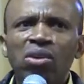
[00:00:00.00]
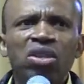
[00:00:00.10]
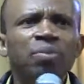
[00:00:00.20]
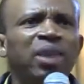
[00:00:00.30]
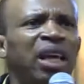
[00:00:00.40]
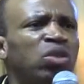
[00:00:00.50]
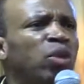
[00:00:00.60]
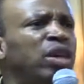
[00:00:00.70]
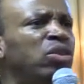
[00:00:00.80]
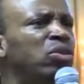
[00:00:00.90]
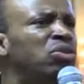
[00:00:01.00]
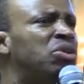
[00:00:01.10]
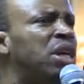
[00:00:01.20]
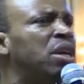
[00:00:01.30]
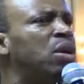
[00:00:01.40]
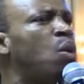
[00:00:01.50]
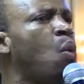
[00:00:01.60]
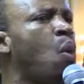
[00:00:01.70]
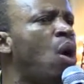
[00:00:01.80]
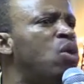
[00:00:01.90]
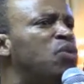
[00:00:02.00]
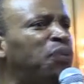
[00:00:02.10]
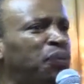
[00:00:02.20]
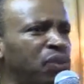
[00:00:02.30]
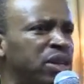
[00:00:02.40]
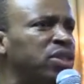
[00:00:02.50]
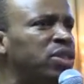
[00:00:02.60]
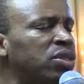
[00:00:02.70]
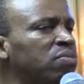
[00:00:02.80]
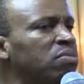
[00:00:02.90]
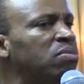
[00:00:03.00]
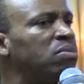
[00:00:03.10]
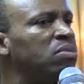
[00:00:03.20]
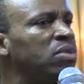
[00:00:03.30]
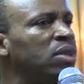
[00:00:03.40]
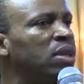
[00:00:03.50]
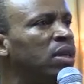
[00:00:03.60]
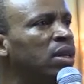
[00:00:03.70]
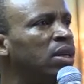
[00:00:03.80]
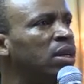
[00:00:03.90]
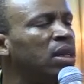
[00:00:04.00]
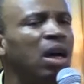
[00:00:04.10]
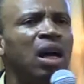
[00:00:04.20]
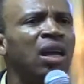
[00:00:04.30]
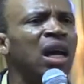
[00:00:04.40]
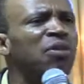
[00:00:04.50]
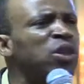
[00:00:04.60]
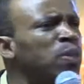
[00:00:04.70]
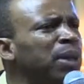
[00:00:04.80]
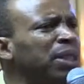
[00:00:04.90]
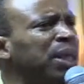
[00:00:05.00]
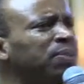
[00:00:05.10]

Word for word: You know, sometimes we use the word phrase. So uh, our life is up and